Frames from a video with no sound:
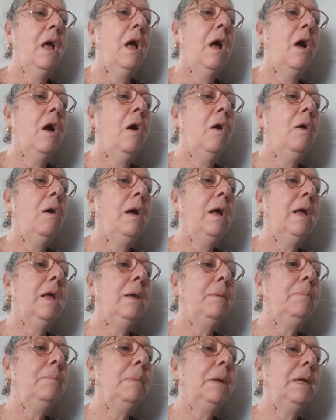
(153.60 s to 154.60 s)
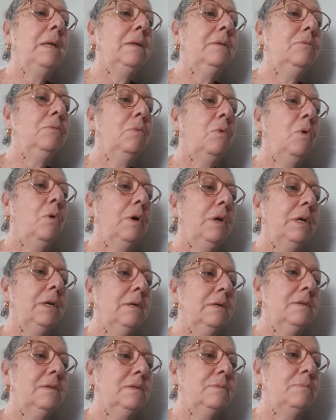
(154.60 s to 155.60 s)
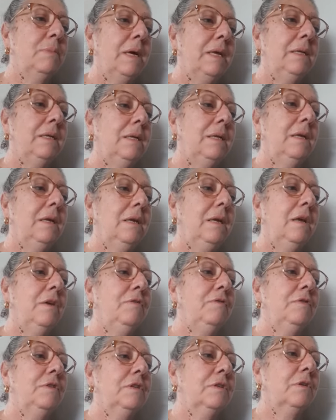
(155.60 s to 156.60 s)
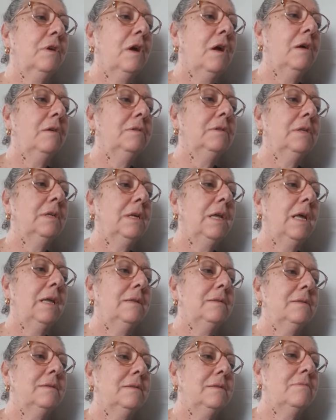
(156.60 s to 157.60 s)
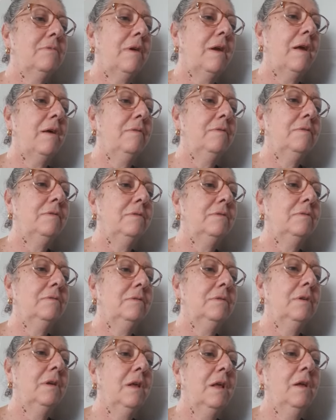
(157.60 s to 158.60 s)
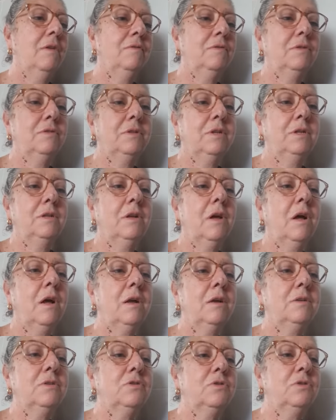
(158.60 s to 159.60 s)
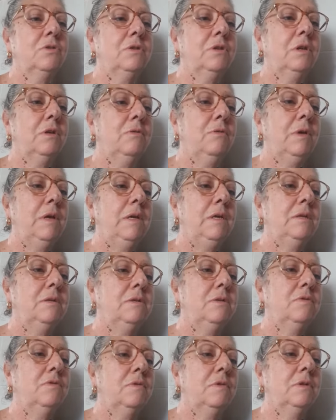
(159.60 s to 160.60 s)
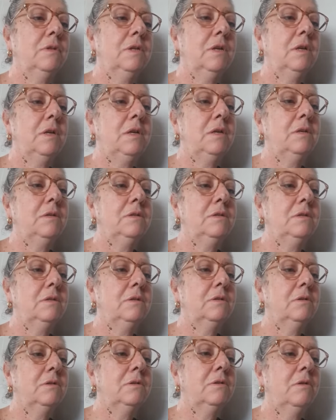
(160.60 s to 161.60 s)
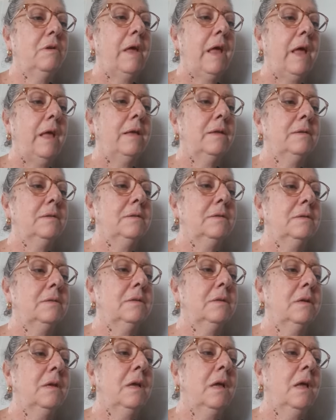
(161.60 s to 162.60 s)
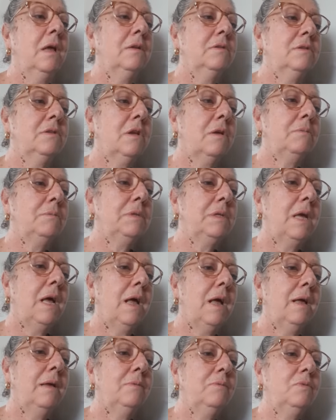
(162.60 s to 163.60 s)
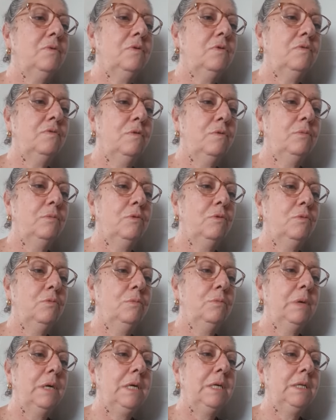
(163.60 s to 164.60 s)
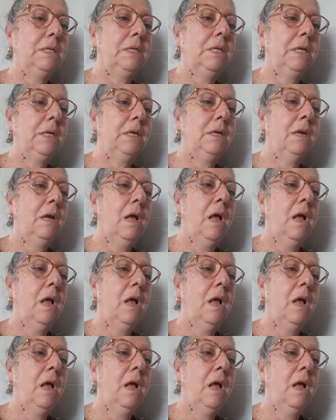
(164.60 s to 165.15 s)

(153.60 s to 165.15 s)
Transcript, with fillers: on rippled waters by the gift continents travel, from the north to the east, from the east to the west, sometimes full moon budding,